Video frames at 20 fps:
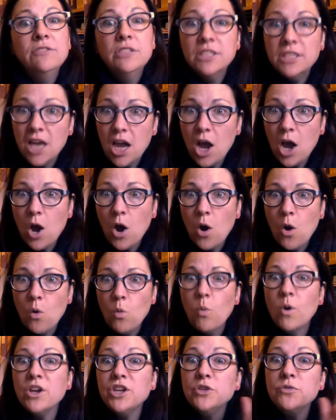So
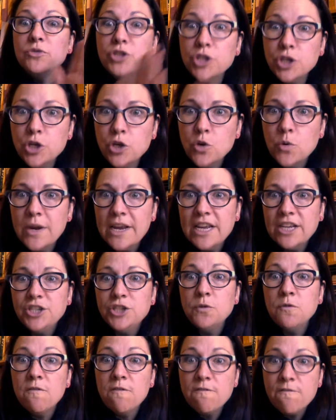what you do is
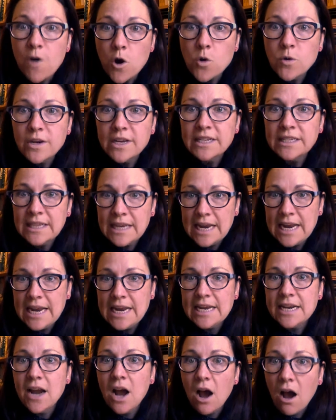you focus
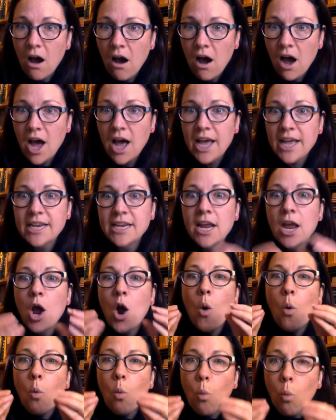in on
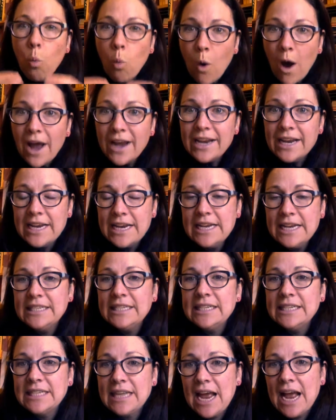what it is
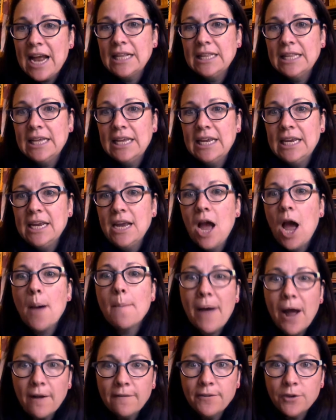exactly
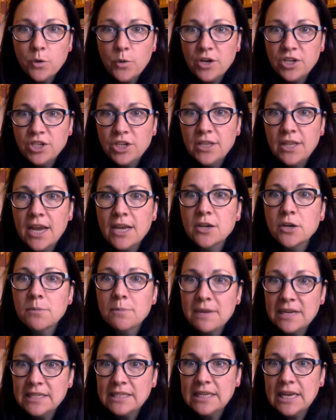about the question that you're
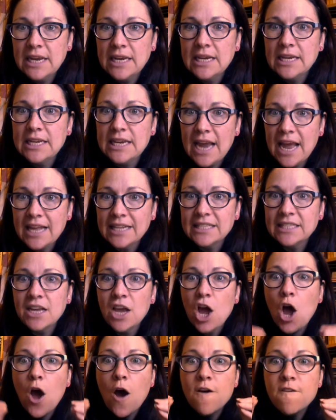missing. Yes,
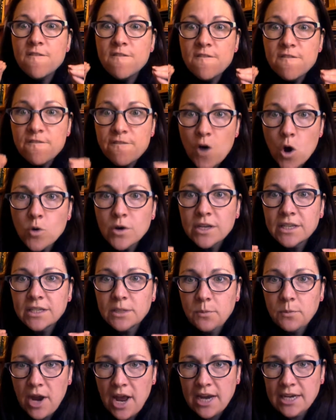
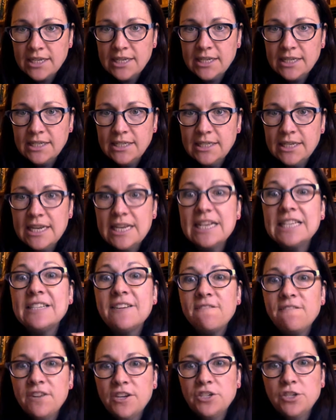focused practice is
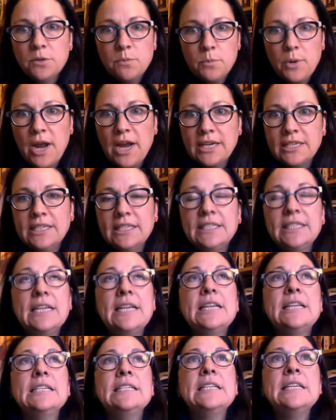efficient practice.
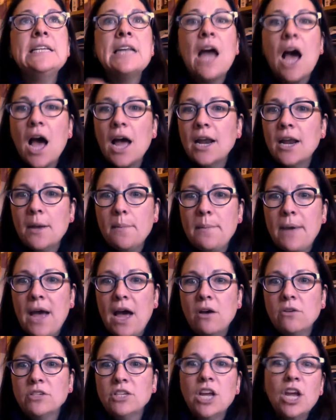It is not
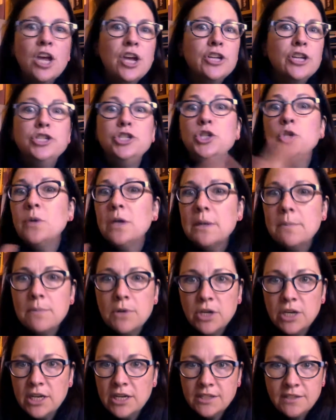about doing
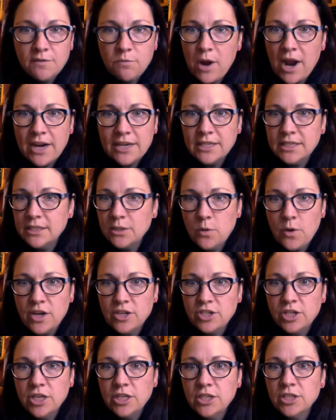millions of practice
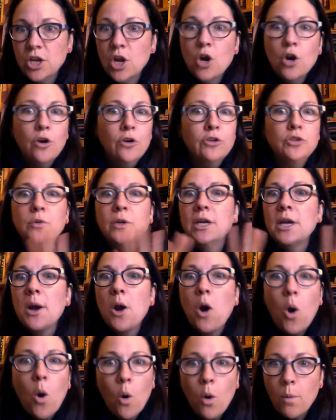questions or doing a
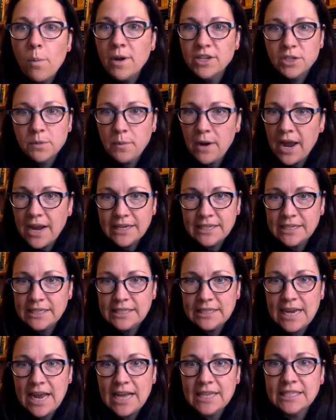whole bunch of practice
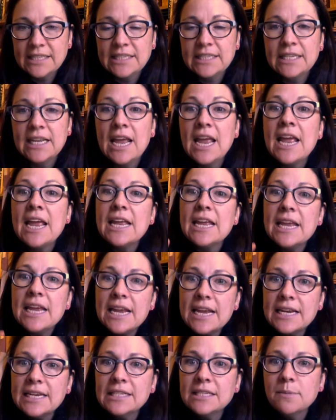tests.
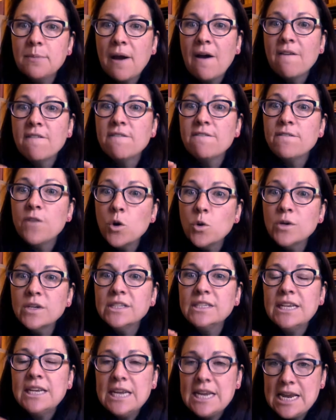It is about
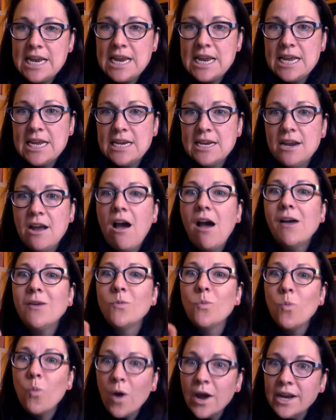focusing in
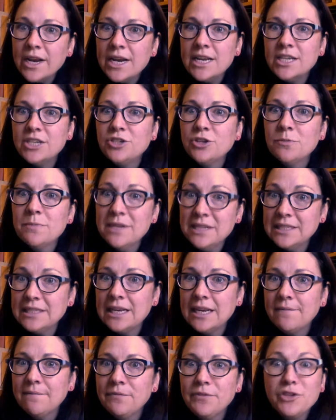on what it is you're
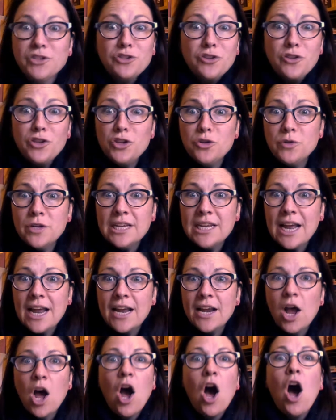missing so that you can
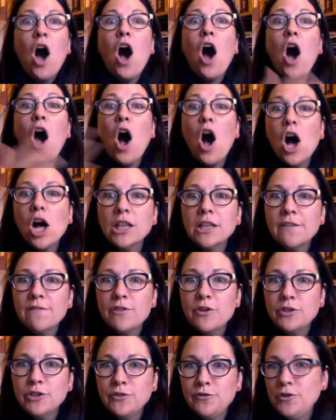get all of
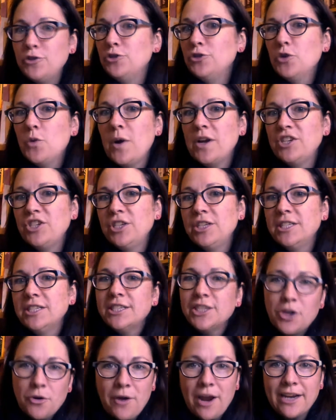those future questions
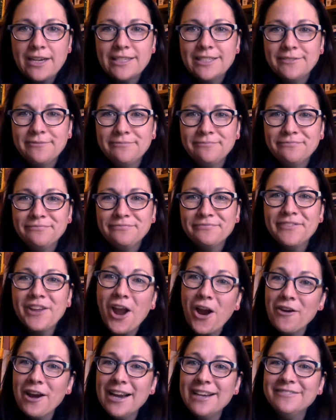correct.
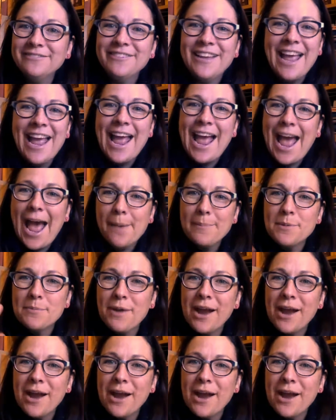All right, happy